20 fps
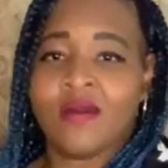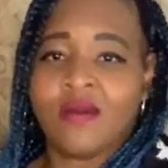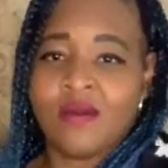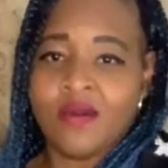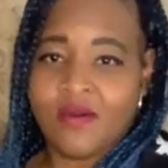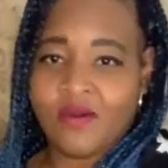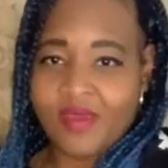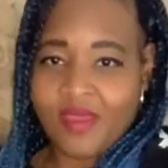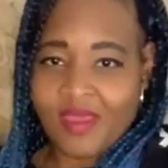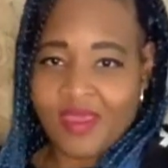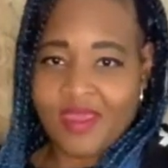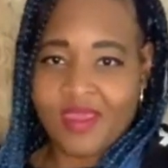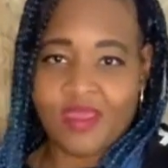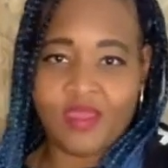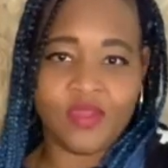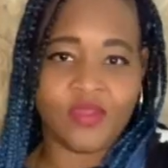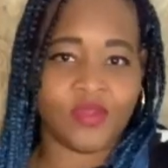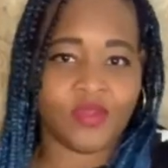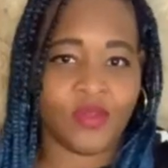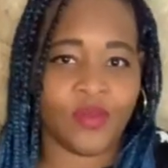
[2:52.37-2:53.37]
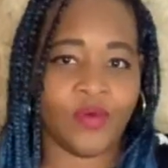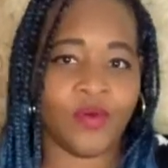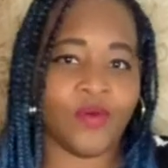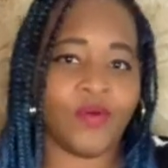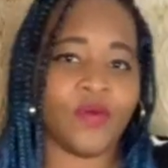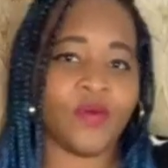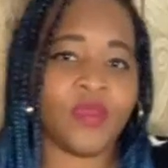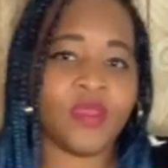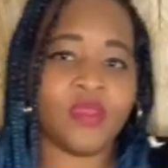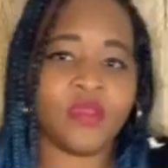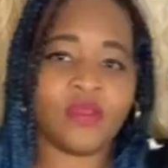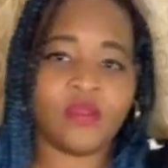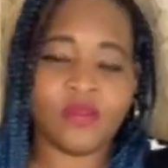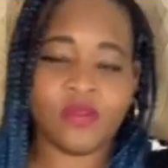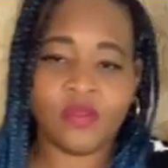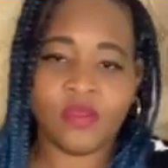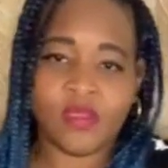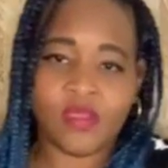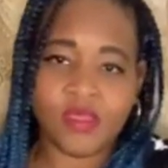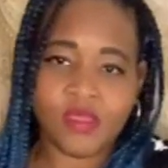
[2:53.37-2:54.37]
Okay, so
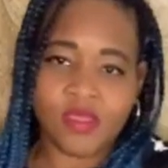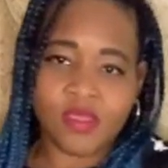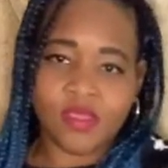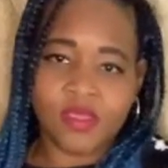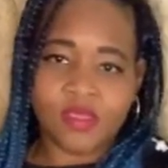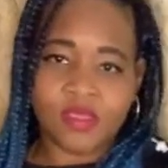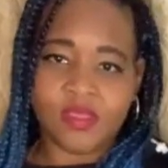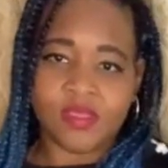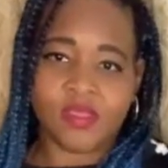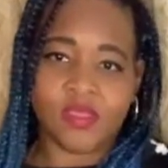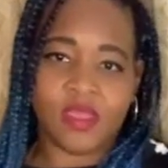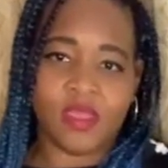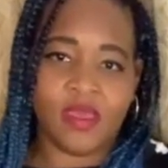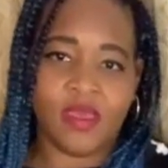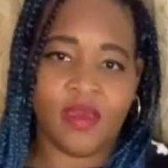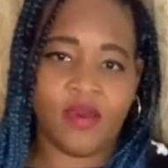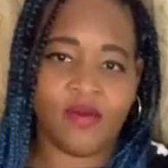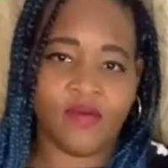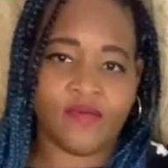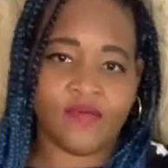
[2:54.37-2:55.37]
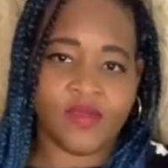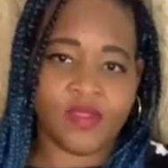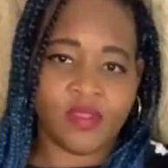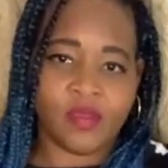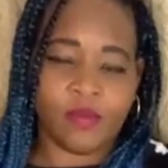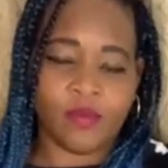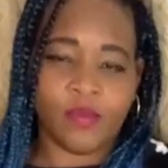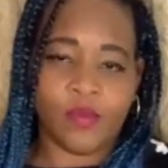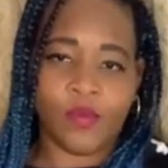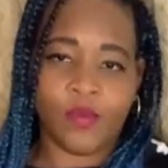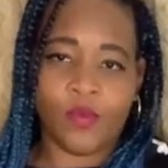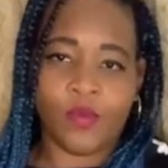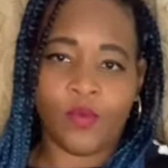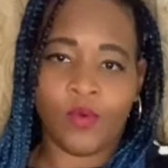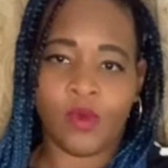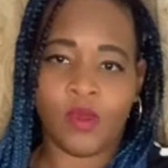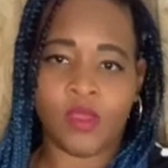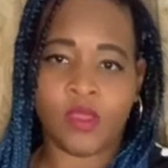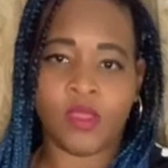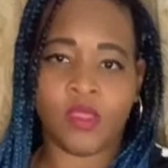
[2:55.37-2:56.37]
here is outfit number
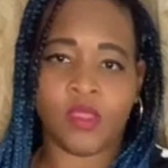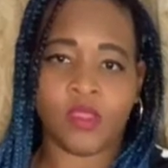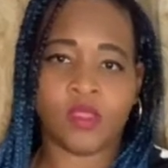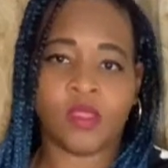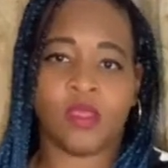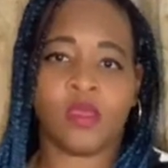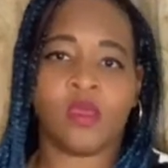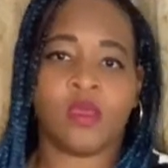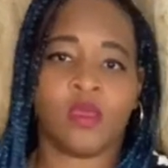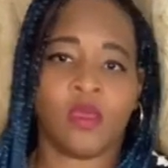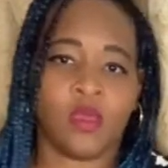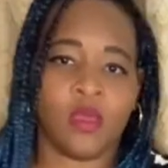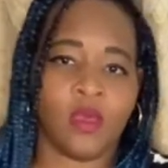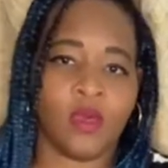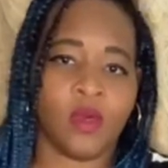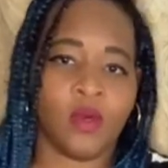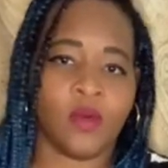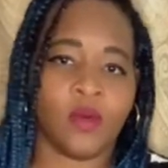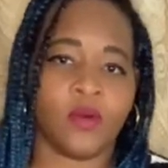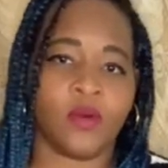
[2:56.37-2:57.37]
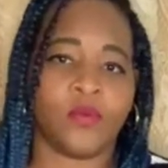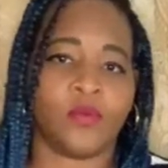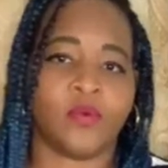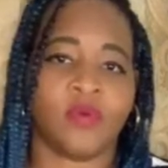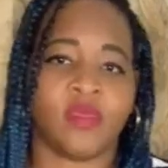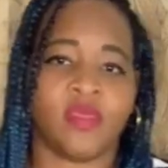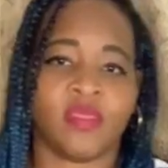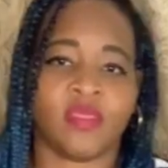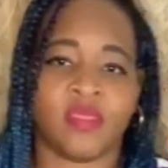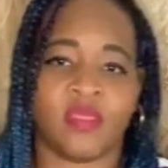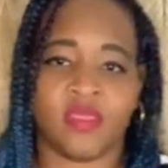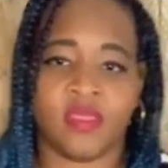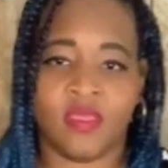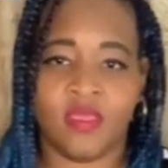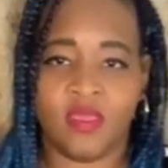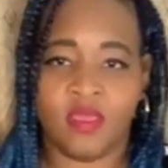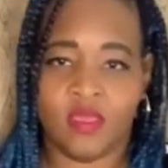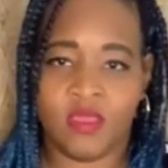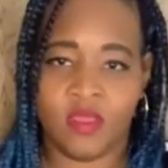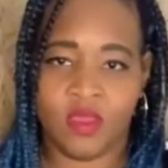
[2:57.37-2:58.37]
one with
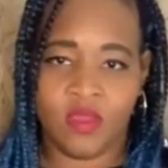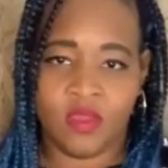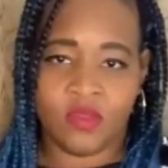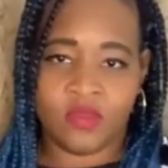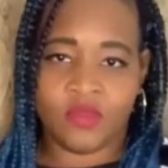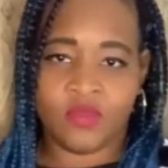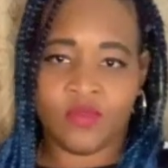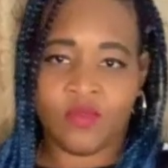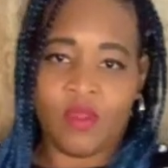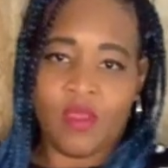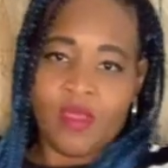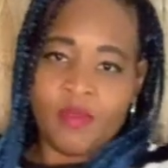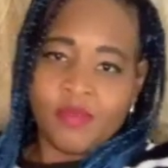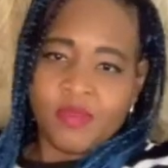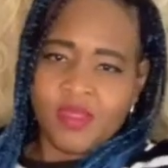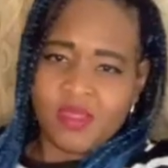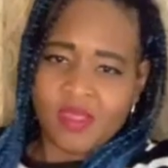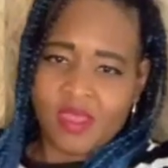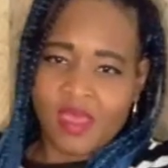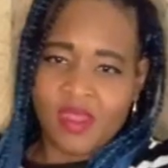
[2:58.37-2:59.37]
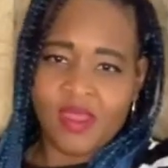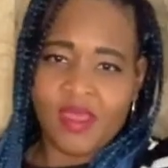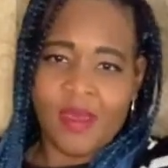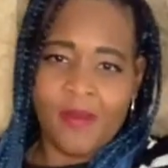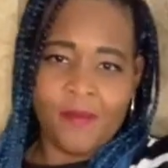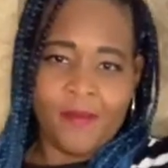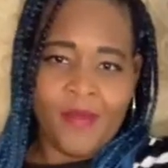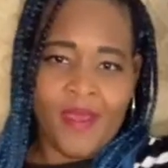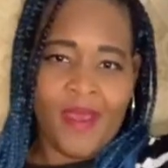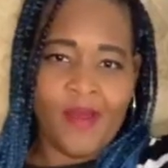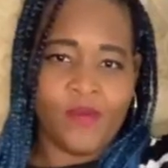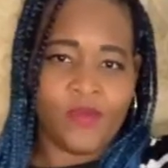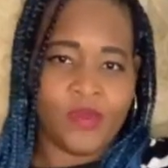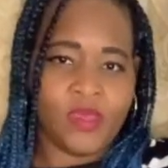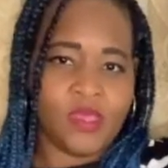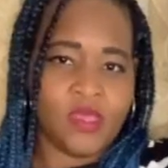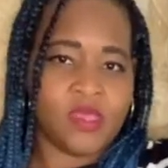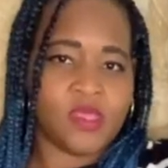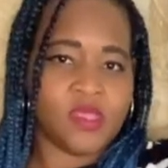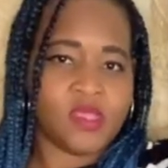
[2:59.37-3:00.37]
the striped. It's kind of got bat
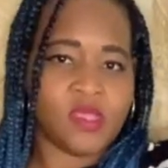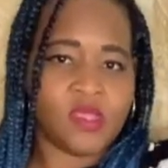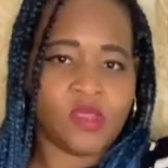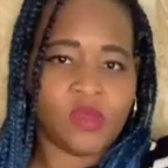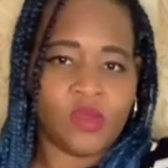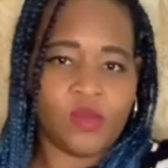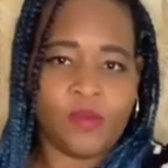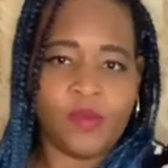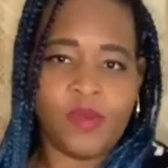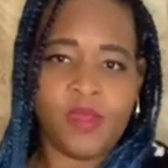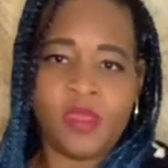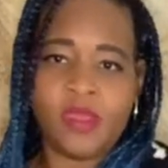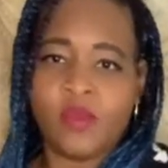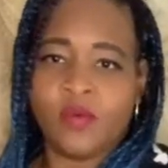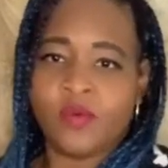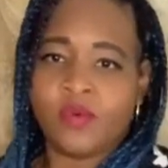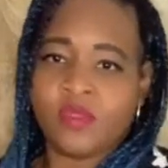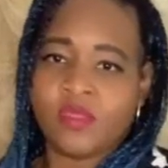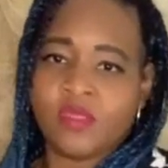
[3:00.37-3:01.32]
wings a little bit with